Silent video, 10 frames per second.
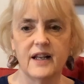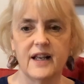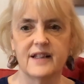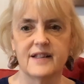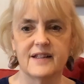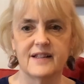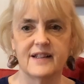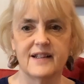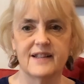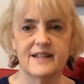And
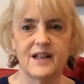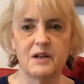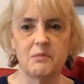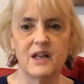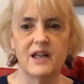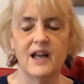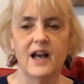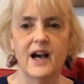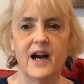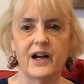Cindy said to me,
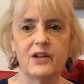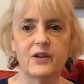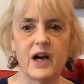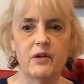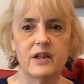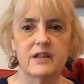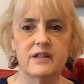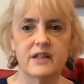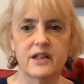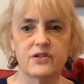are you counting
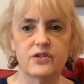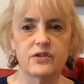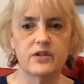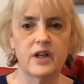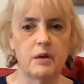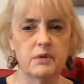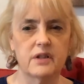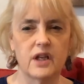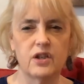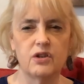this against your time? It's
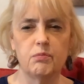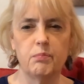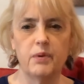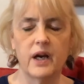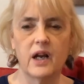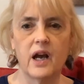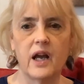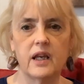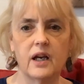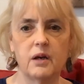like, you bet I
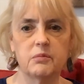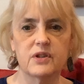am.